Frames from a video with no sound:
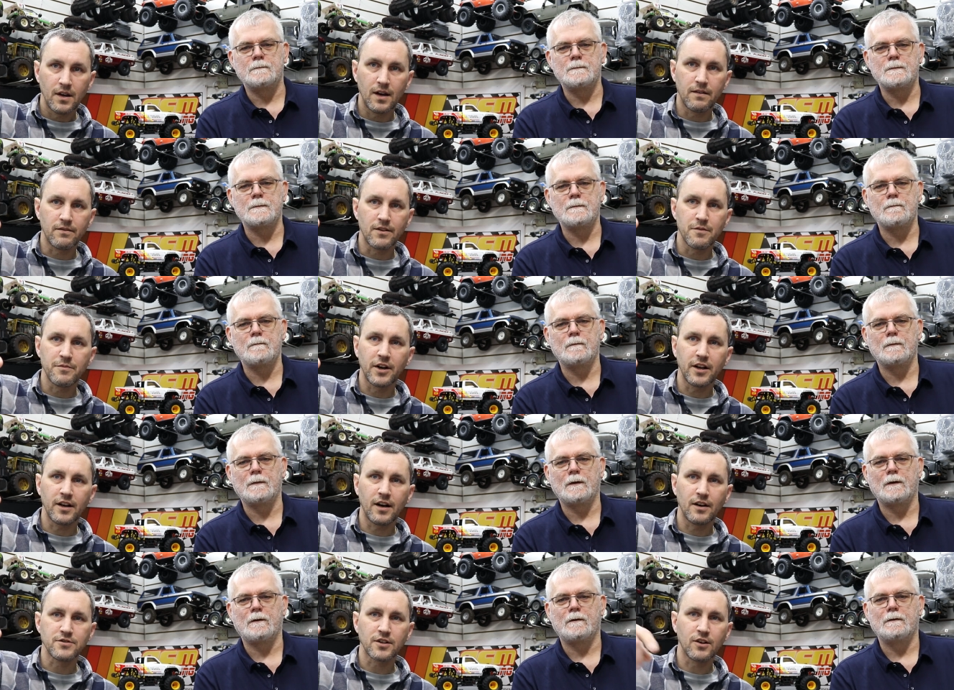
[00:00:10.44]
Speaker 1: Everybody,
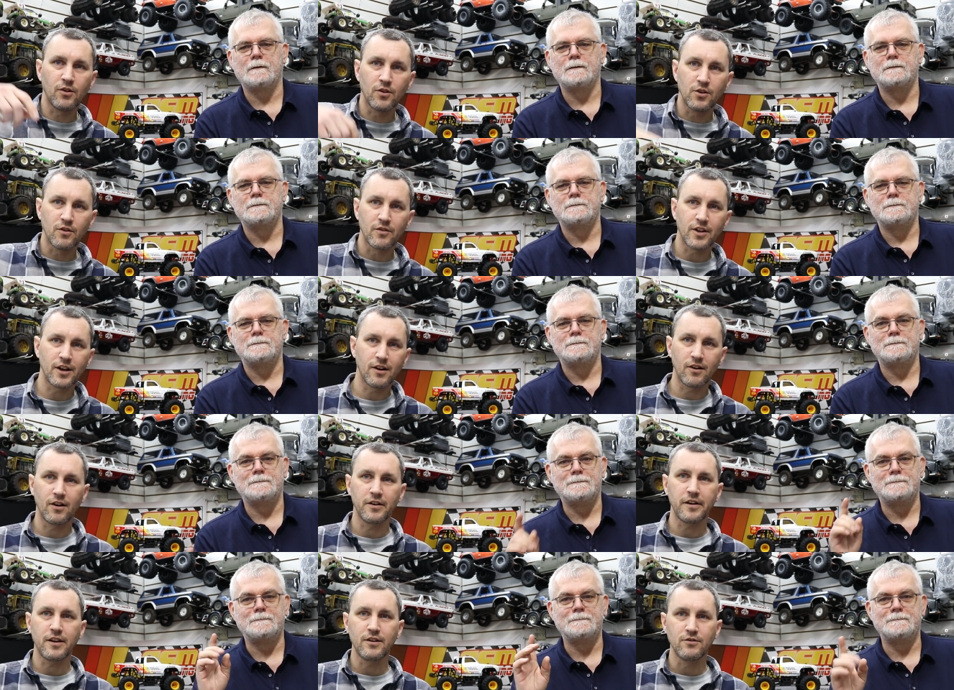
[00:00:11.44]
how's it going over there
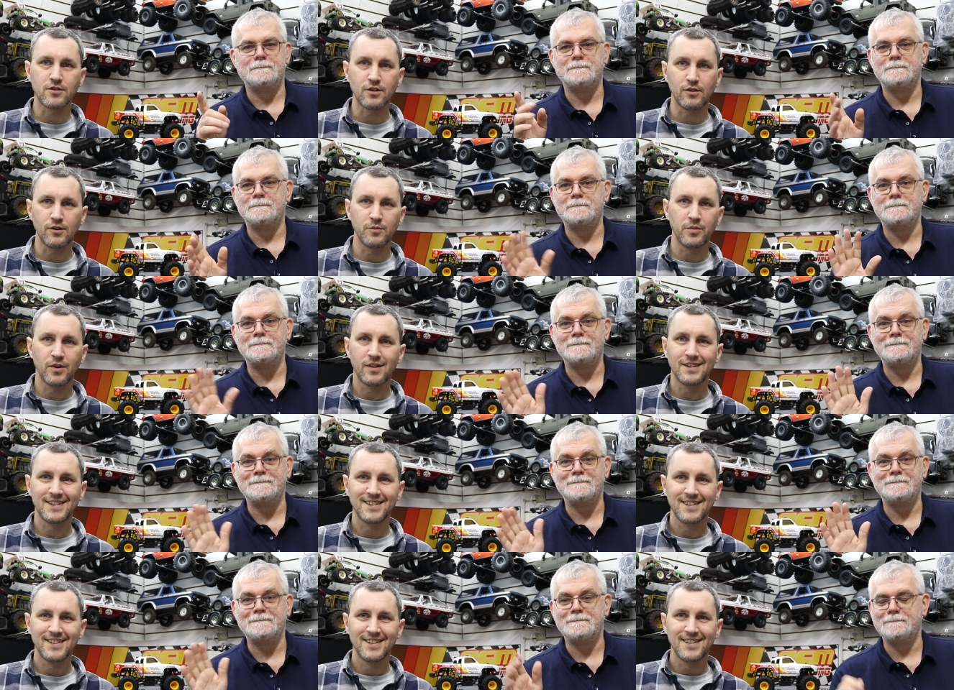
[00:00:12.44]
on the YouTube?
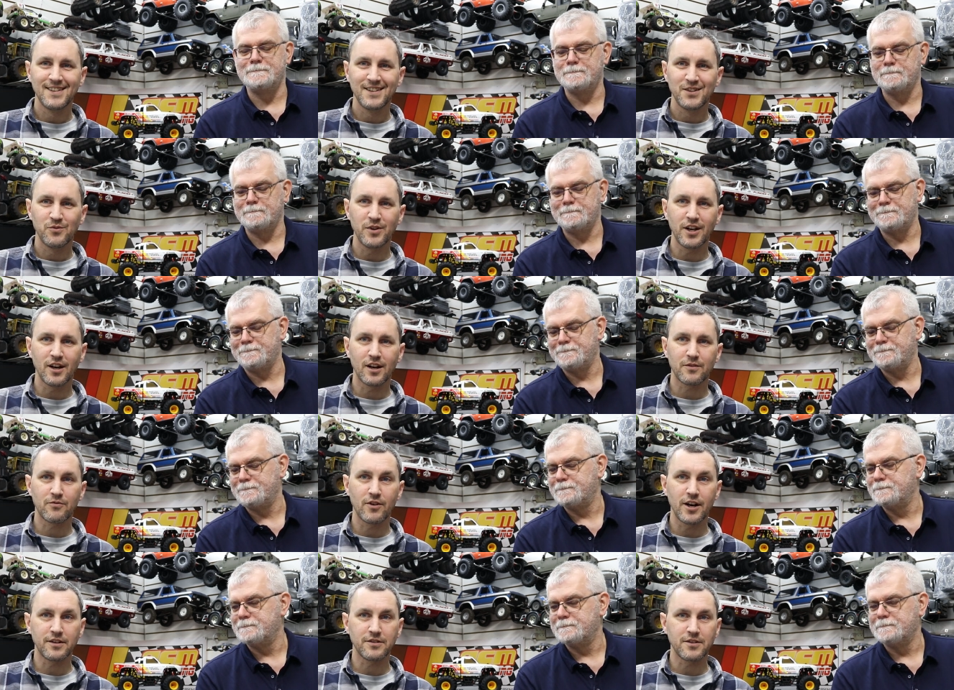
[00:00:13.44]
We got
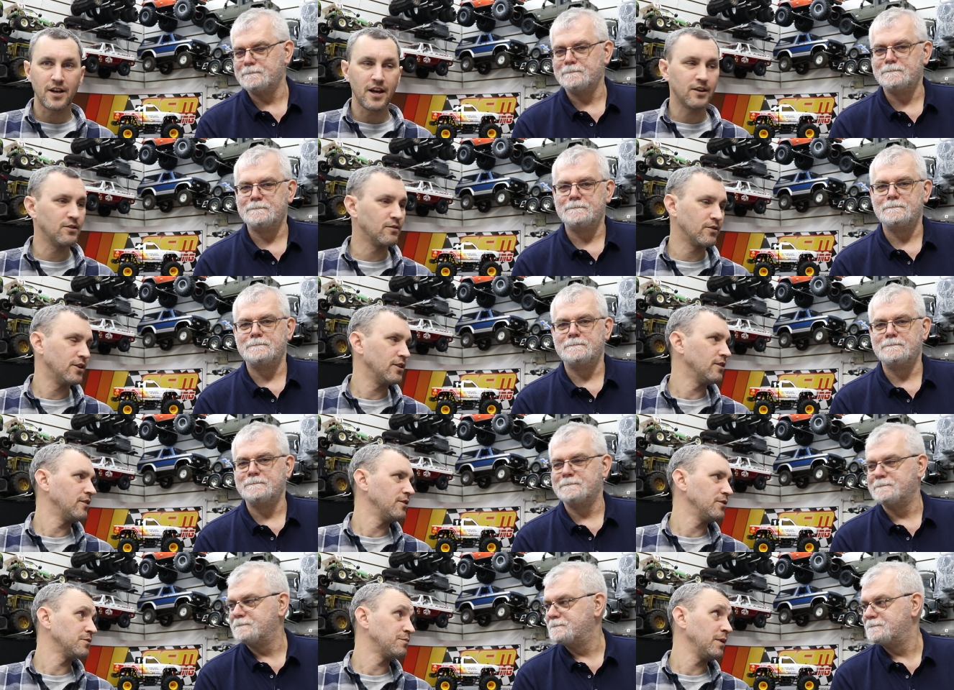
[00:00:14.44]
Frank the Tank over here.
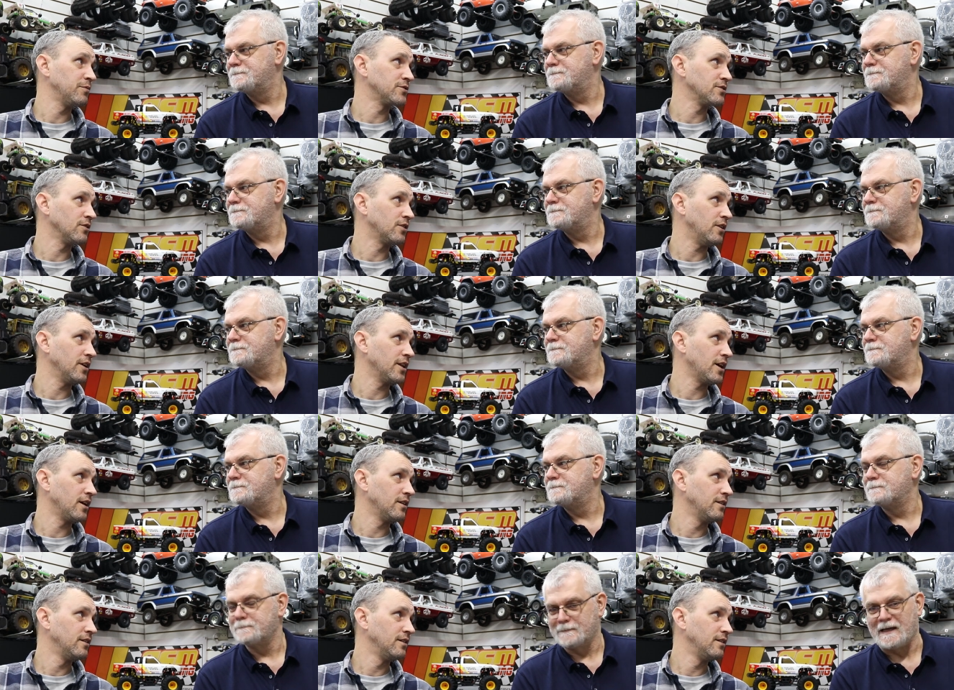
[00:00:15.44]
Do people still call you that?
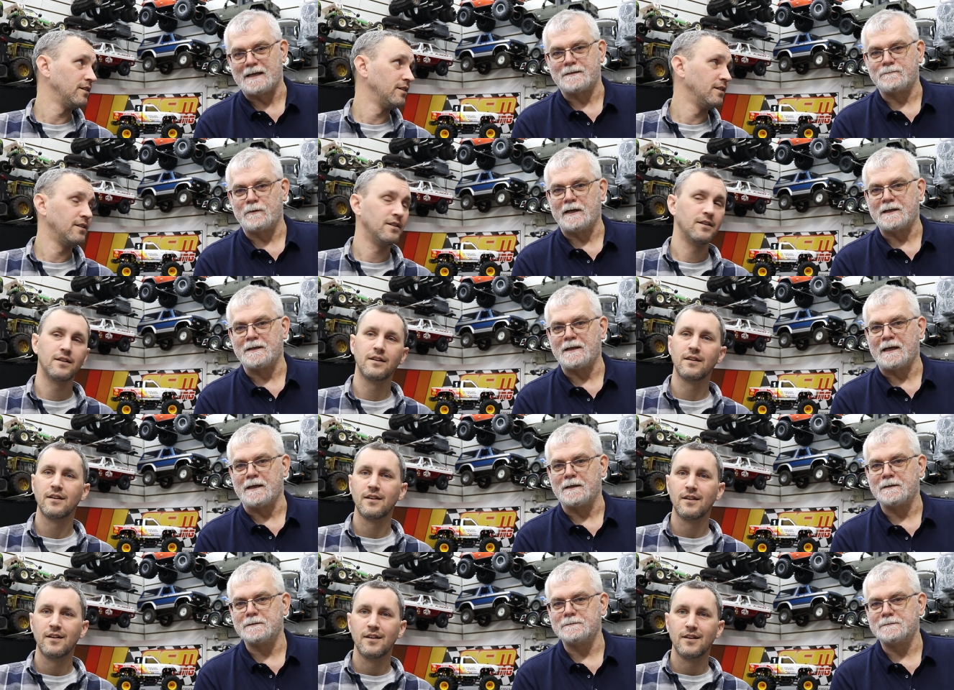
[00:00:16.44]
Speaker 2: Yes, Frank the Tank.
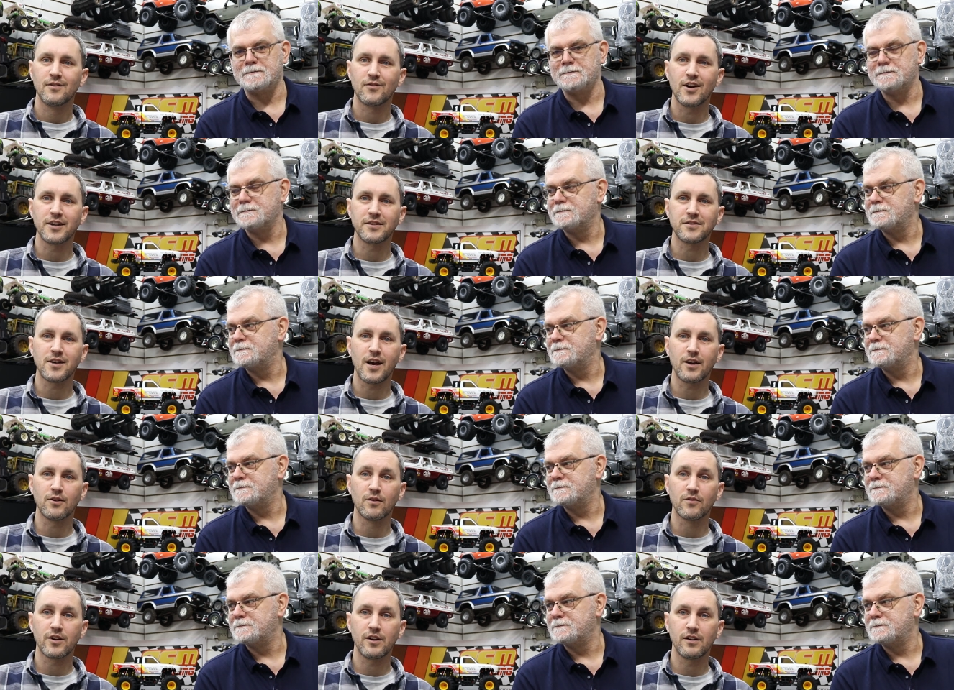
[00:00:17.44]
Speaker 1: Frank the Tank
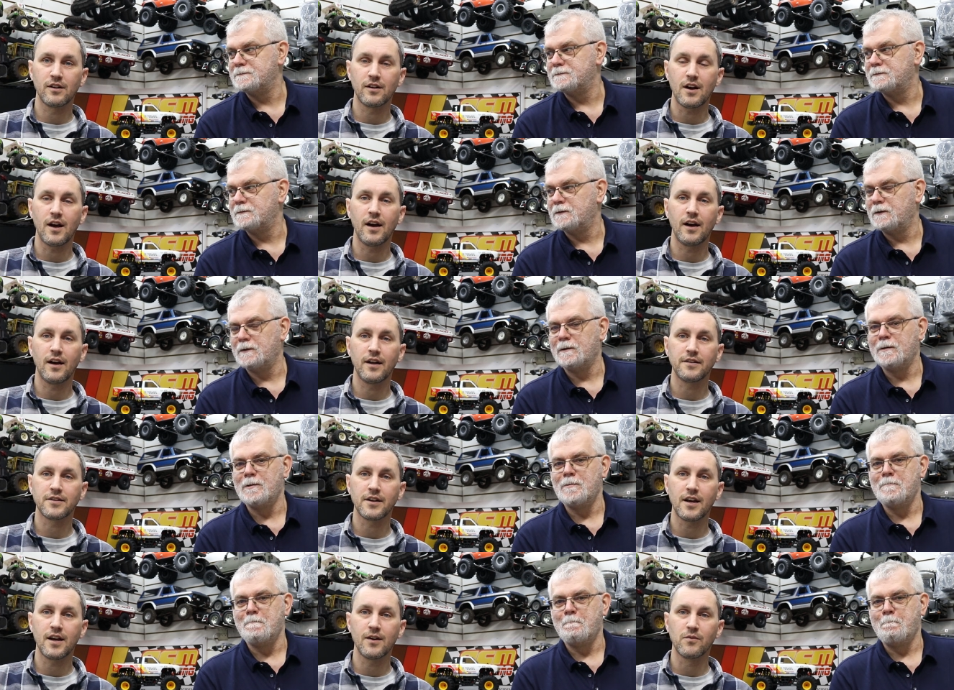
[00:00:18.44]
over here, and
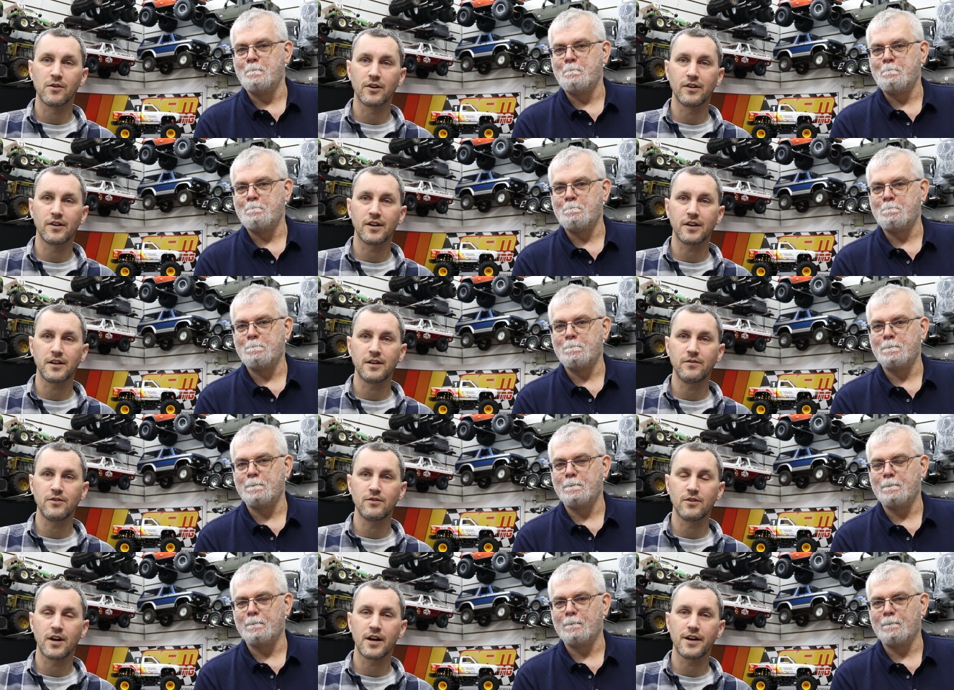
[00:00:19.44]
today we're going to give
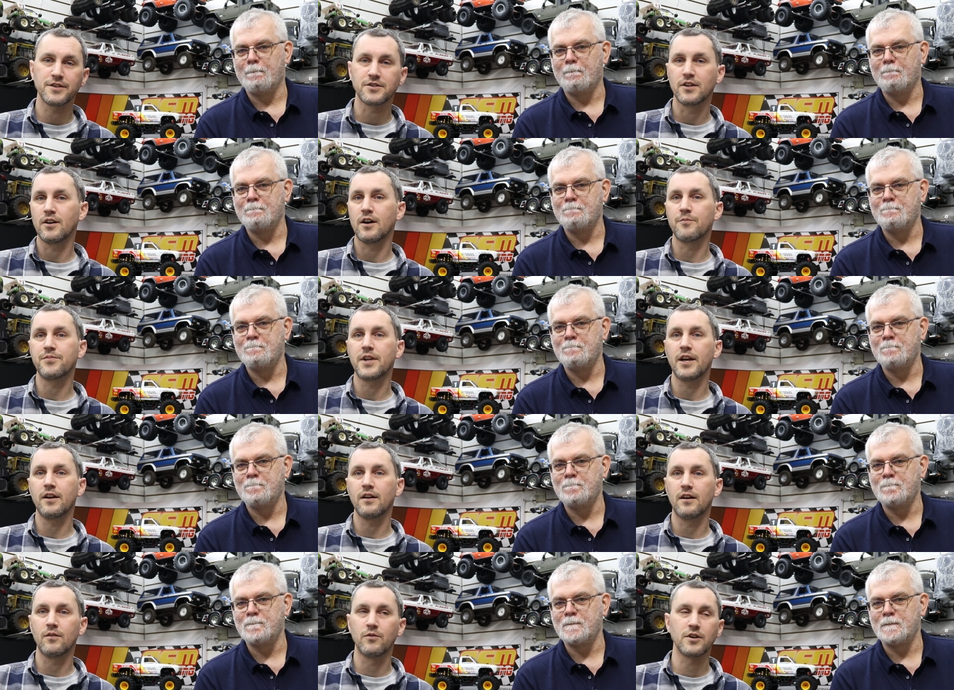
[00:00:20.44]
you guys an
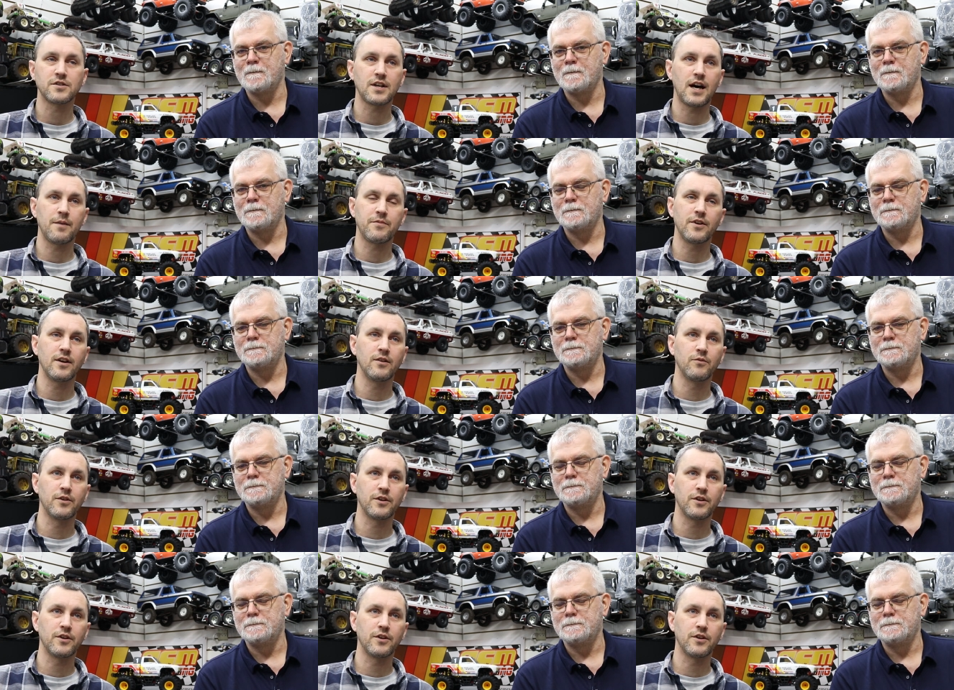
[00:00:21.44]
update on what's happening